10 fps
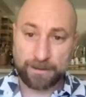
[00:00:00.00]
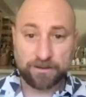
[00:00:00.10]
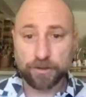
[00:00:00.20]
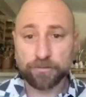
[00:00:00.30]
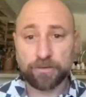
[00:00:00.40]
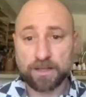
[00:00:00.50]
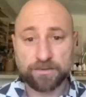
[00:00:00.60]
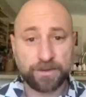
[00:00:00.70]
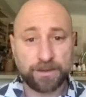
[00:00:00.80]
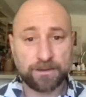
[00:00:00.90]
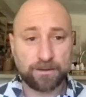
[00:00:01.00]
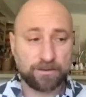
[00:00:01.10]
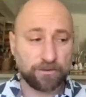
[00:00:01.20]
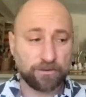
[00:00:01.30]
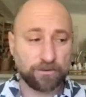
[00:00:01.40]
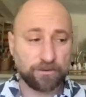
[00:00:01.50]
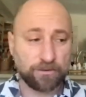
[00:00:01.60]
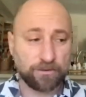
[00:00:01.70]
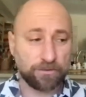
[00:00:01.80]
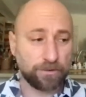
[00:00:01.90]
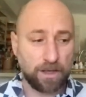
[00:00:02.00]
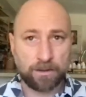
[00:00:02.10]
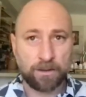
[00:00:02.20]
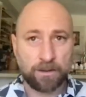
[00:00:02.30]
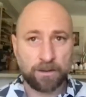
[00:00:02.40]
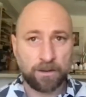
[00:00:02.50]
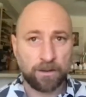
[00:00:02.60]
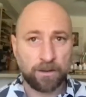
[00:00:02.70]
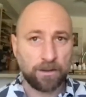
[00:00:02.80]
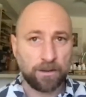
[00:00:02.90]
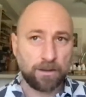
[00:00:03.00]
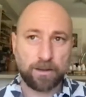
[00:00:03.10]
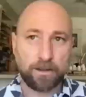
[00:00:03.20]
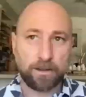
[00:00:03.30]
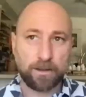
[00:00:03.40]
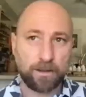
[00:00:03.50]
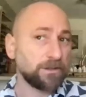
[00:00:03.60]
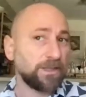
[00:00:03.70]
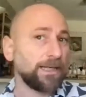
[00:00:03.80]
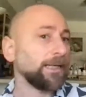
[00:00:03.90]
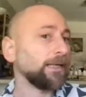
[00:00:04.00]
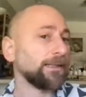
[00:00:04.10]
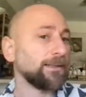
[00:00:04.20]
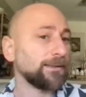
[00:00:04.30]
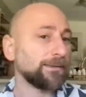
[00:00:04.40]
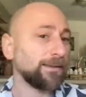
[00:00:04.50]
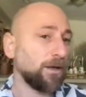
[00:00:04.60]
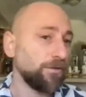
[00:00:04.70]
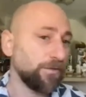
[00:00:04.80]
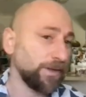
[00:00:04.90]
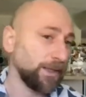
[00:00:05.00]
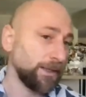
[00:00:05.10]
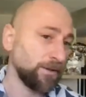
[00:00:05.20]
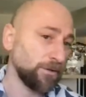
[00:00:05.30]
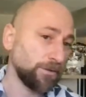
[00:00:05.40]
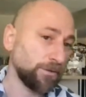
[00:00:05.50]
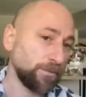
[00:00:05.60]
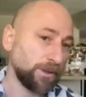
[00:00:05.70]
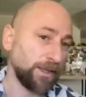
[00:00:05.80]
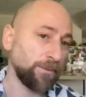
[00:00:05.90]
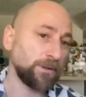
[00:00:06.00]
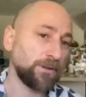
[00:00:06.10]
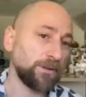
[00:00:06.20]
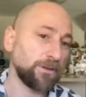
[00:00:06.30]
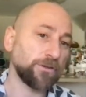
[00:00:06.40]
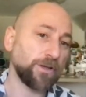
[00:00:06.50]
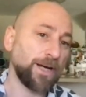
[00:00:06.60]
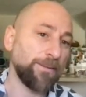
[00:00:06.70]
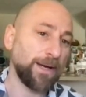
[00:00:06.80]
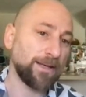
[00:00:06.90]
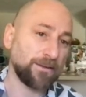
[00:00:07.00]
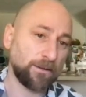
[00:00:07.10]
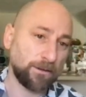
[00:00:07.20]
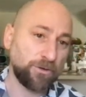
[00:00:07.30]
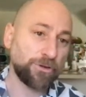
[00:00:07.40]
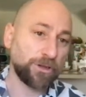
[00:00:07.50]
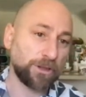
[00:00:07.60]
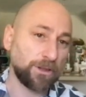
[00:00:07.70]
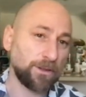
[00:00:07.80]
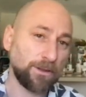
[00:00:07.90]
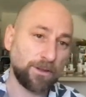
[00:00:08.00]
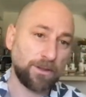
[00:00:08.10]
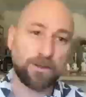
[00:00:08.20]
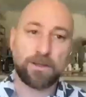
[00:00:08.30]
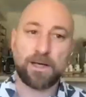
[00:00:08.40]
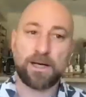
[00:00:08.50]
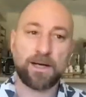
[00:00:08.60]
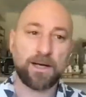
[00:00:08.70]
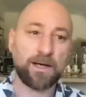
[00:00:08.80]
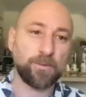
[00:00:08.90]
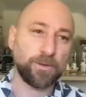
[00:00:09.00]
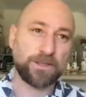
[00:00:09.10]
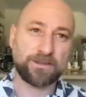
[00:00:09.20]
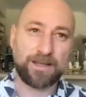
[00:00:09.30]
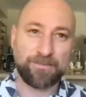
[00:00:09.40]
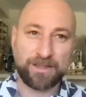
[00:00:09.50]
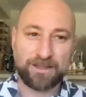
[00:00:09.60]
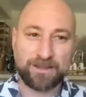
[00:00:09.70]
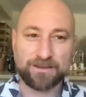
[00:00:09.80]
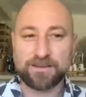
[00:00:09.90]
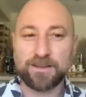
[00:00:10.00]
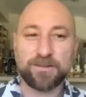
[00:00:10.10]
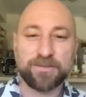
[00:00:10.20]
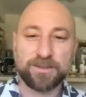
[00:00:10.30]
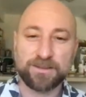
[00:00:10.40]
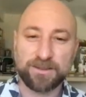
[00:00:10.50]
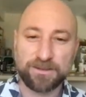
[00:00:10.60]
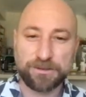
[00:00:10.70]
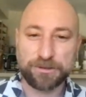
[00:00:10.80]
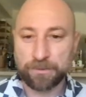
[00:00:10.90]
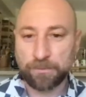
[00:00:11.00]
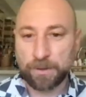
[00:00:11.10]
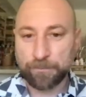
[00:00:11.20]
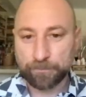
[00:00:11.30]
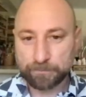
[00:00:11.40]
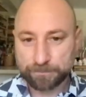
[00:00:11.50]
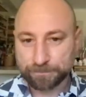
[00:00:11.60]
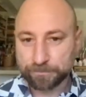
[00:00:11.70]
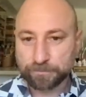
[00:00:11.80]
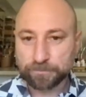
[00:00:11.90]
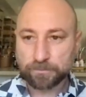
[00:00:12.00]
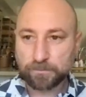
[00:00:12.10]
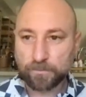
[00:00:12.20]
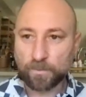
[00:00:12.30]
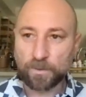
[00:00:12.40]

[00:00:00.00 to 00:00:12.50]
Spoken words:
In Eastern philosophy, it's a common understanding that the self is what they would describe as an illusion. What does that mean? The self is an illusion. Well,